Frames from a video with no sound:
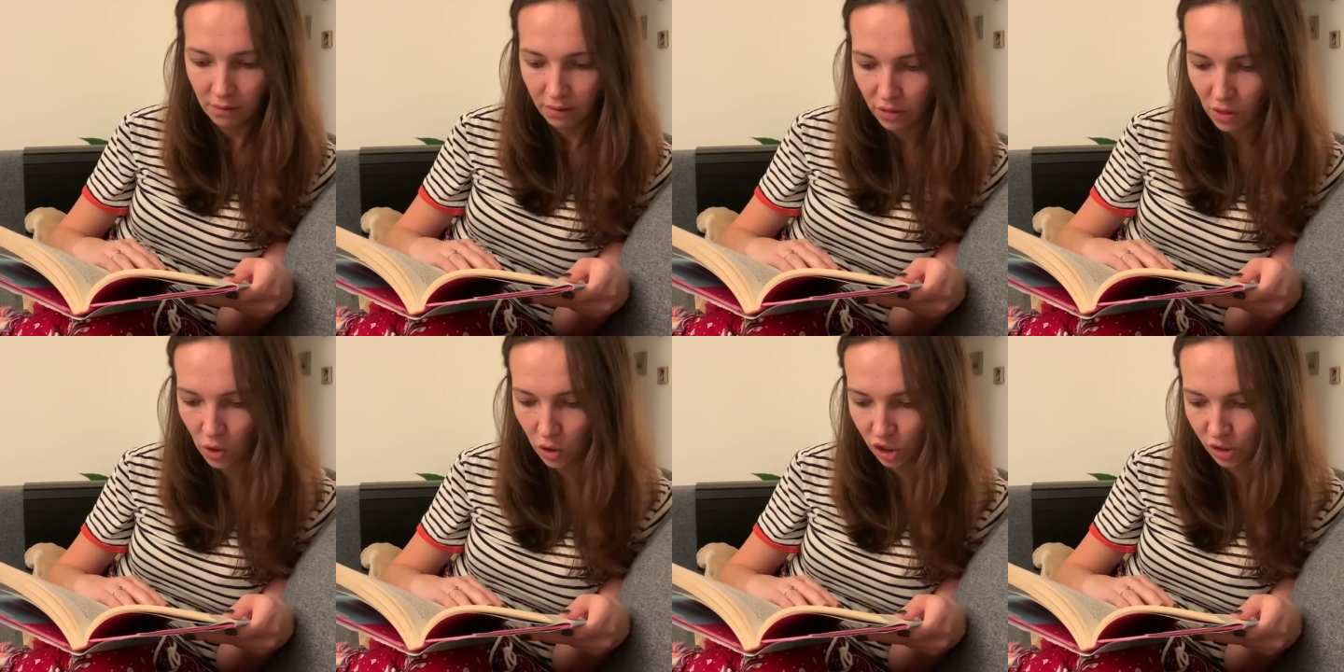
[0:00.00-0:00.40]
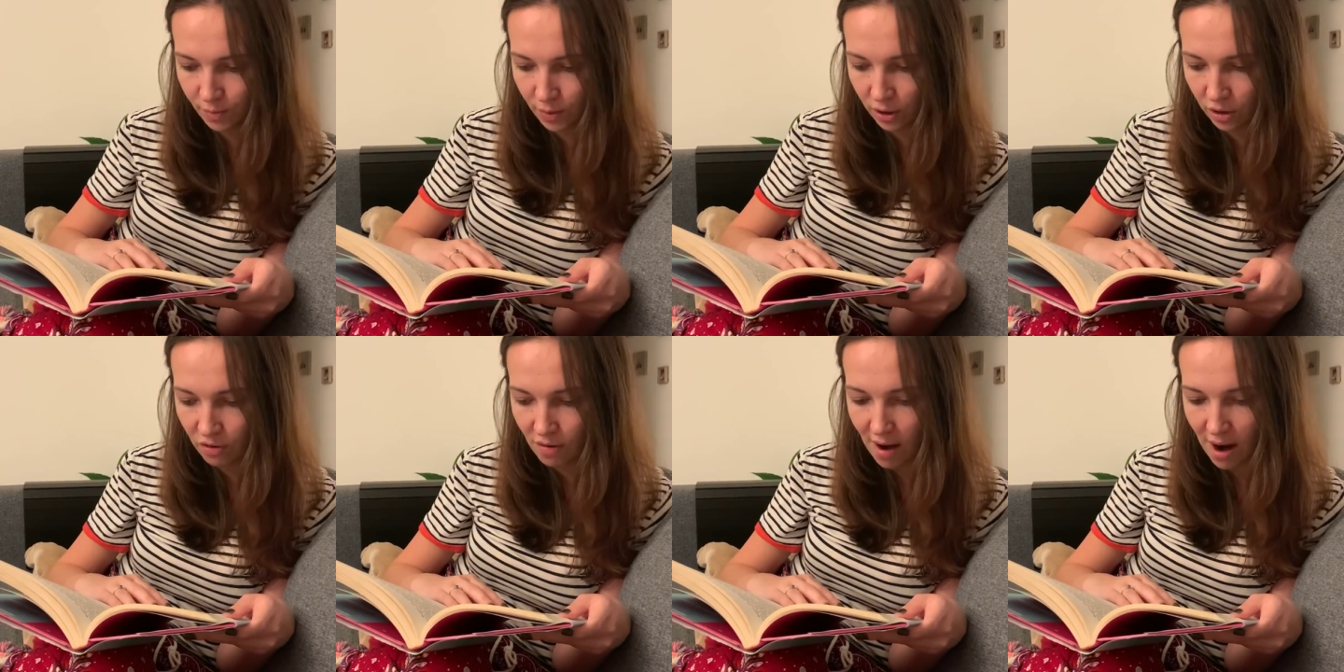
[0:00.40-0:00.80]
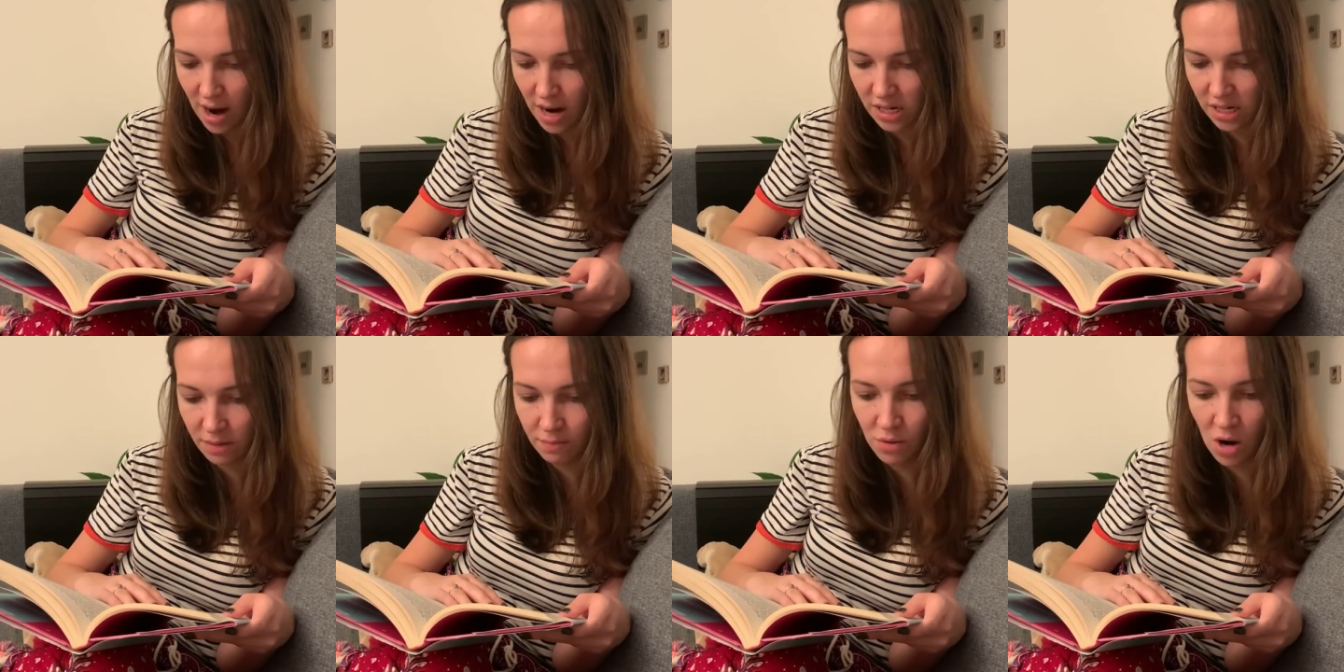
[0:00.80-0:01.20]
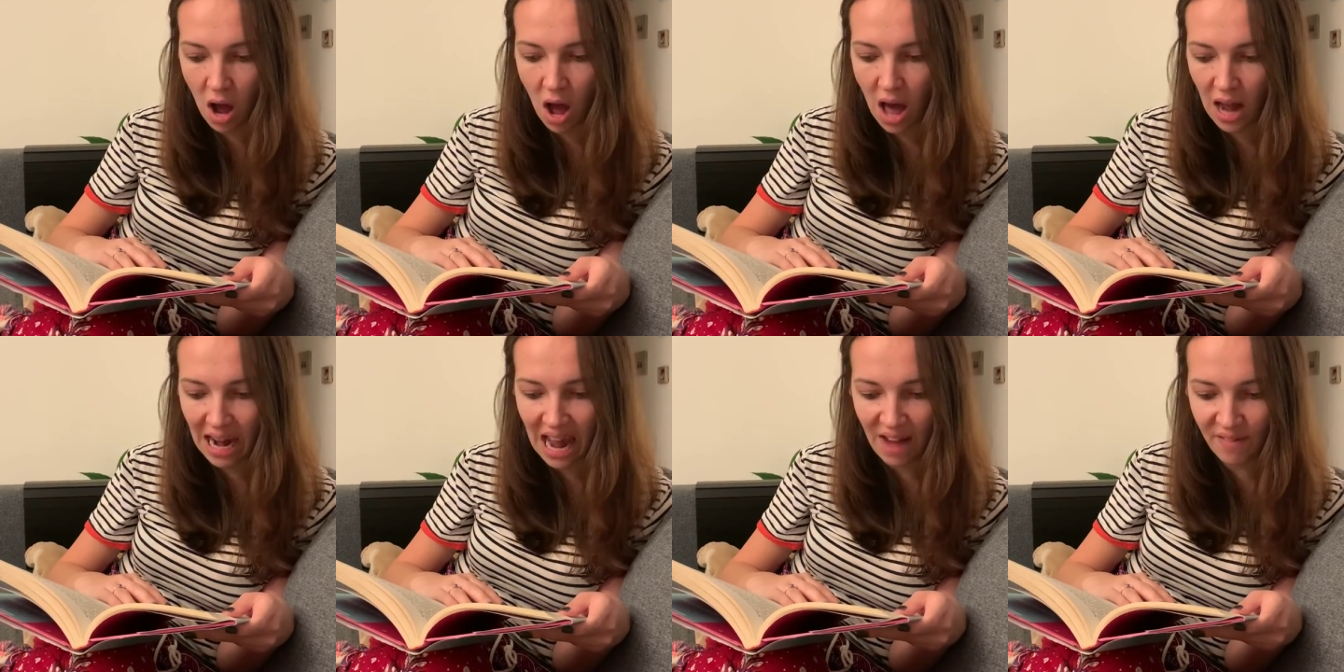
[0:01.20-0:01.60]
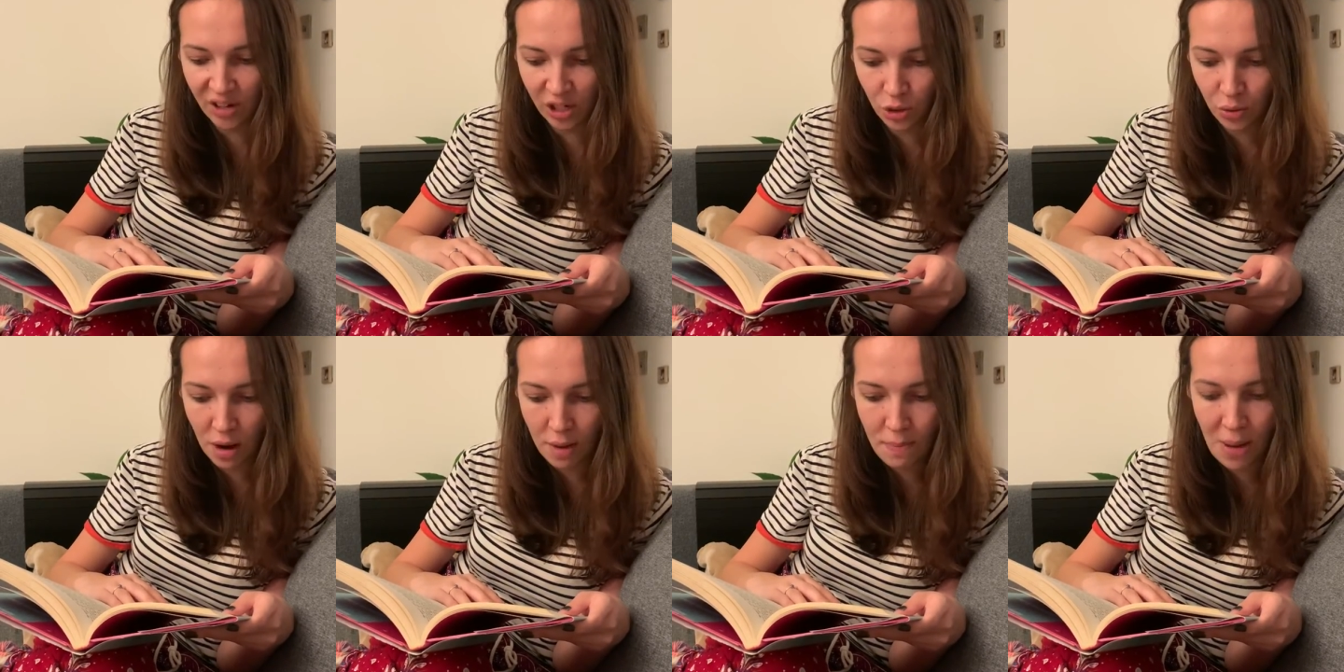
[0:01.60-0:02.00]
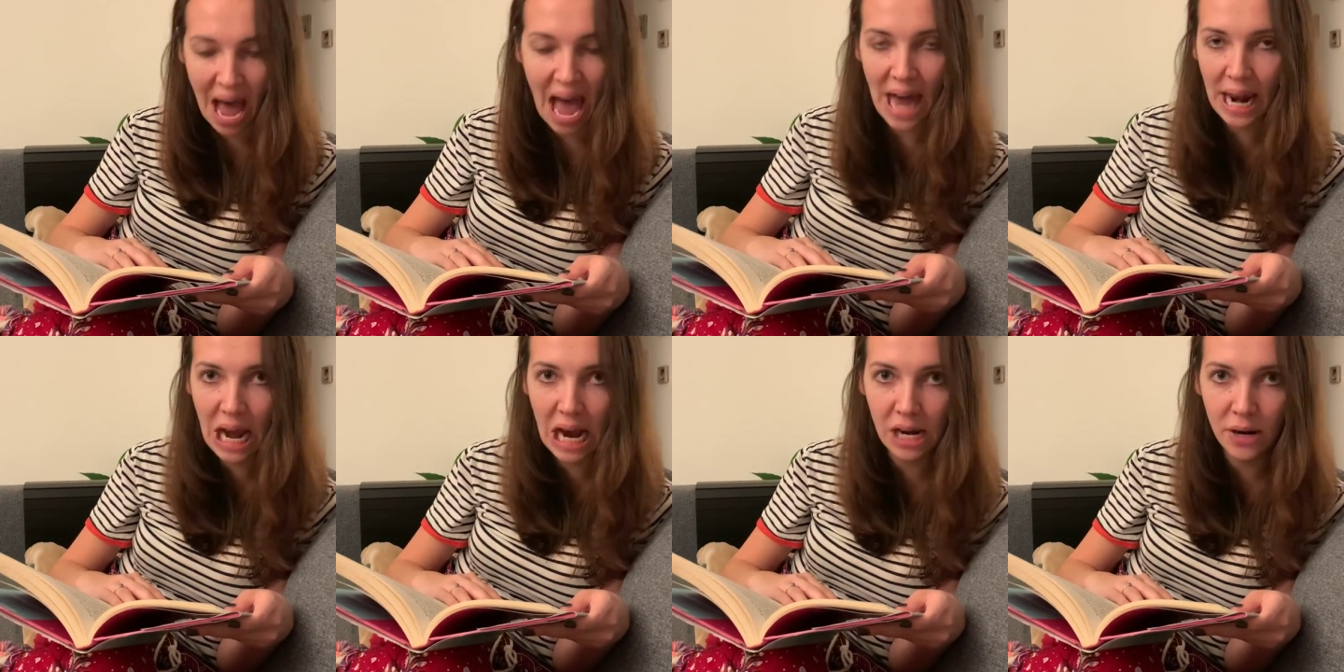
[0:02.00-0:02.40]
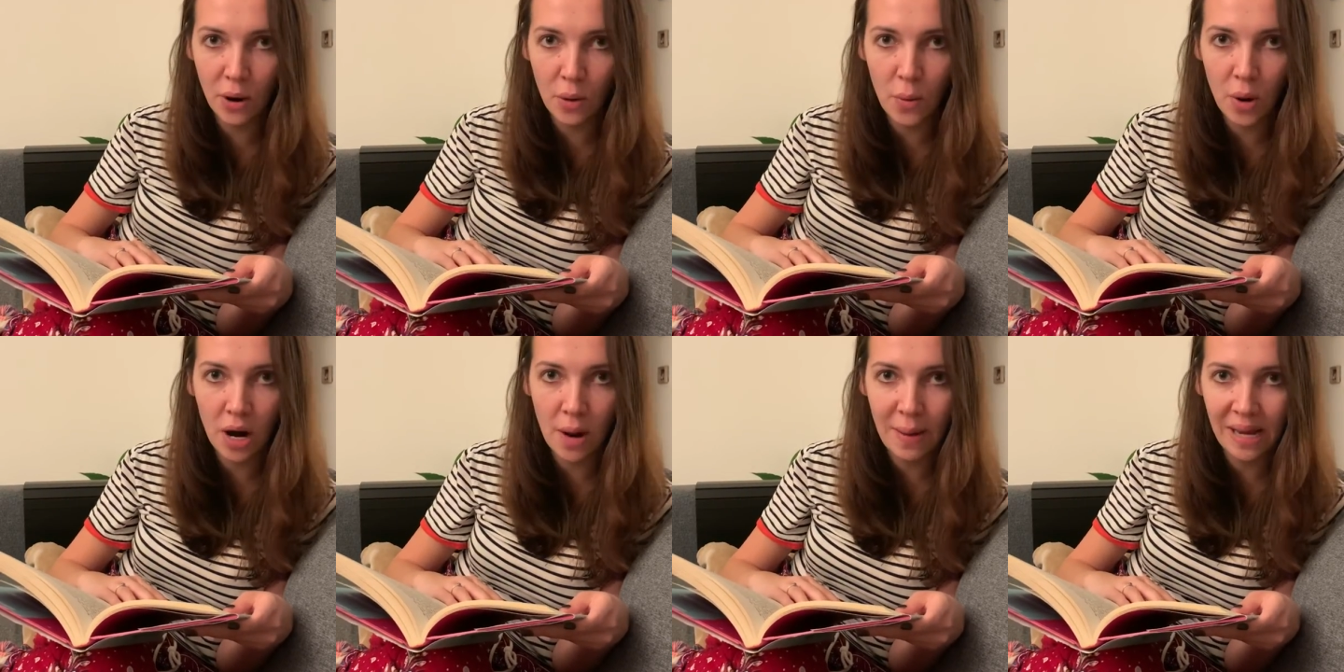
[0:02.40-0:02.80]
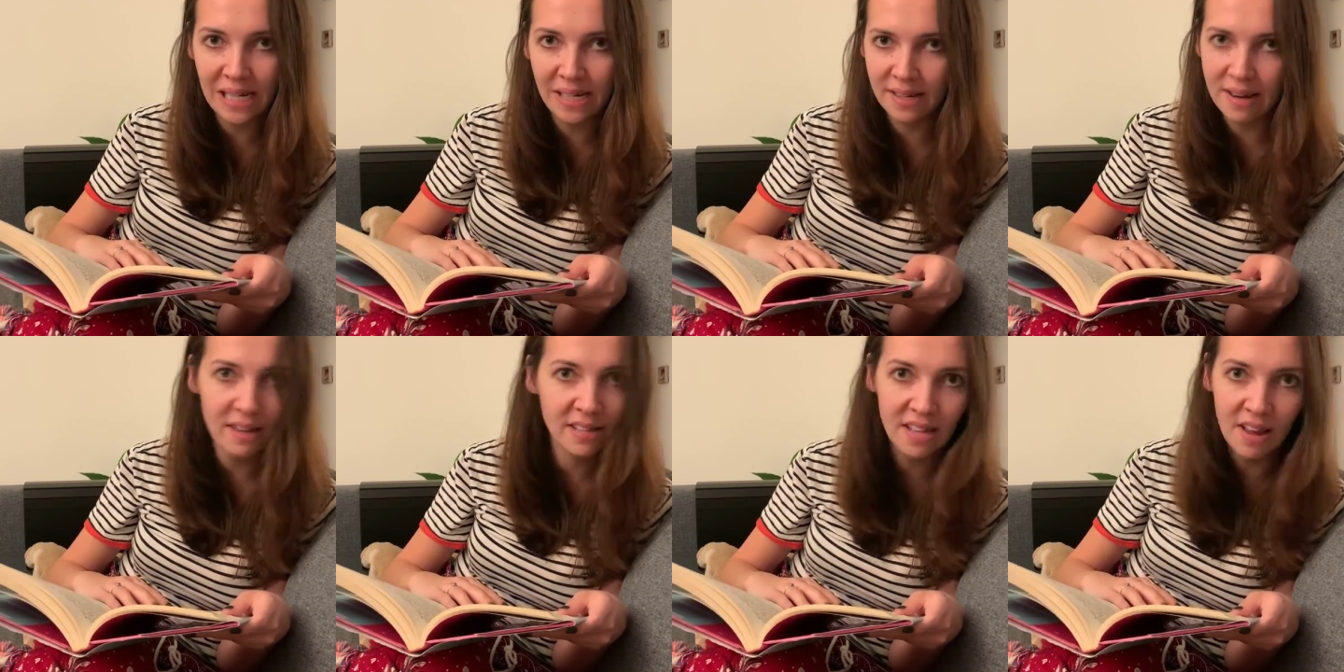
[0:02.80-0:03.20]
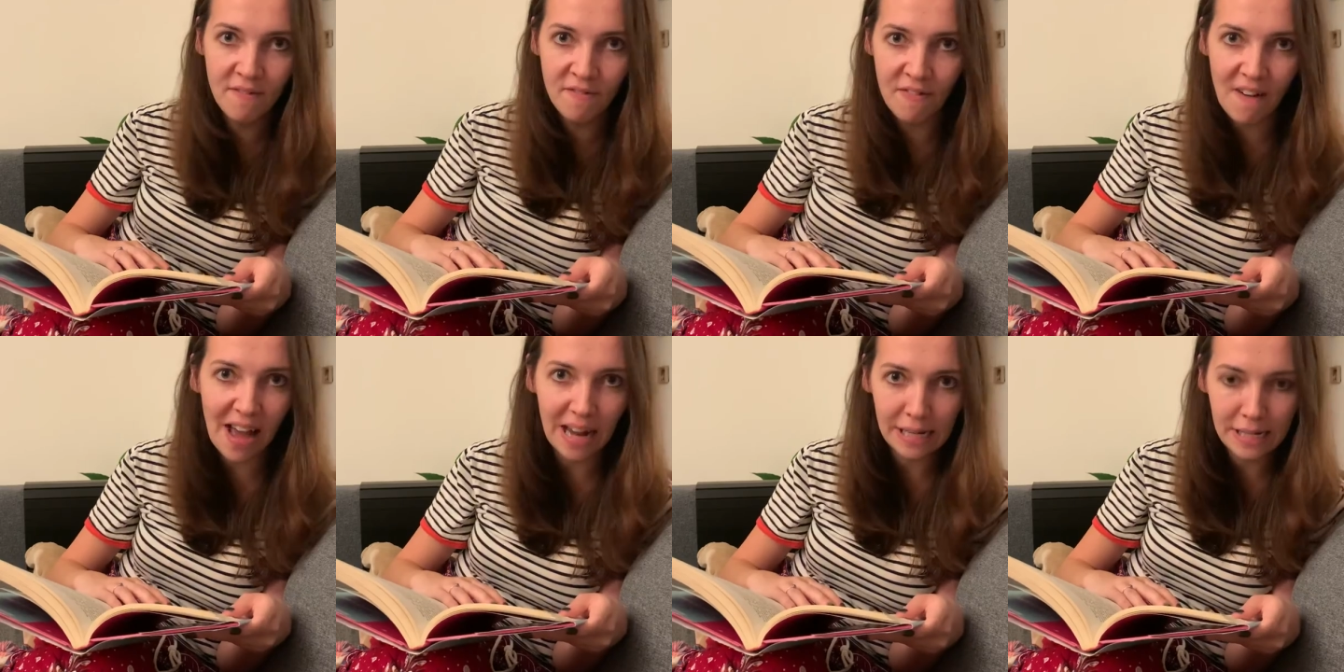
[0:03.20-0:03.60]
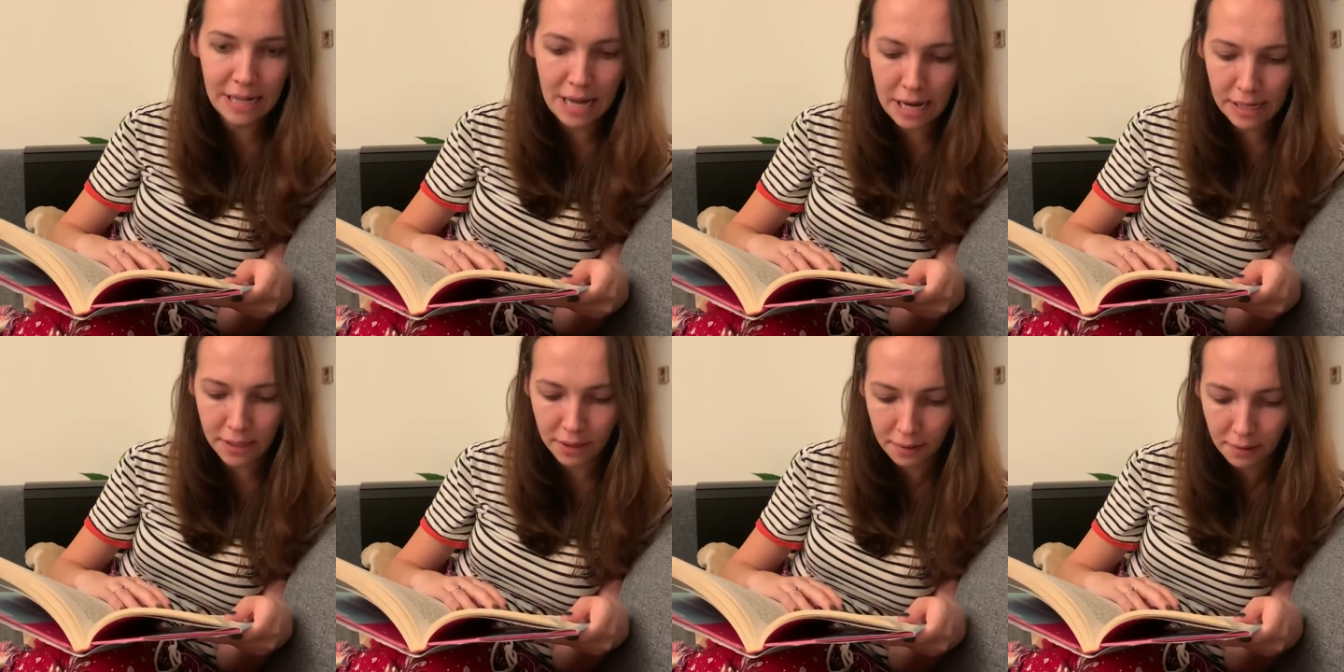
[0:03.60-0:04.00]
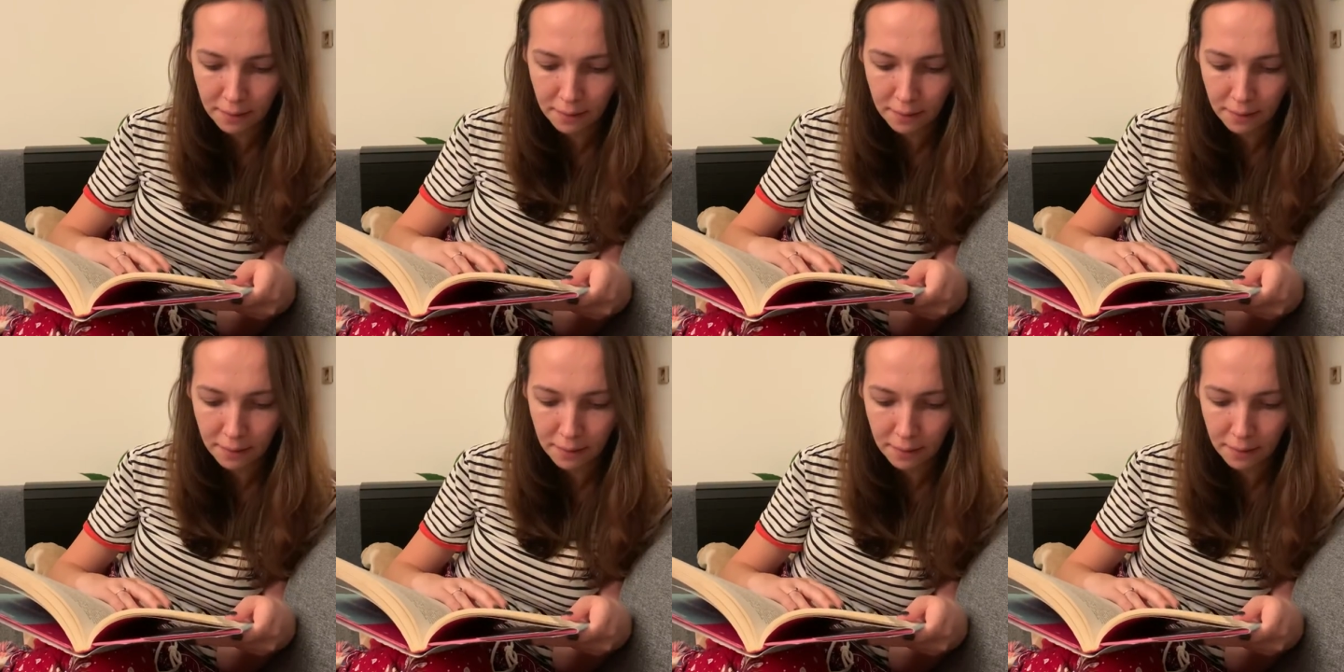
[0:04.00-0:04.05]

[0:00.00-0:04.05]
the husband cried. "I'm not a lavatory pan. I don't want to be disinfected."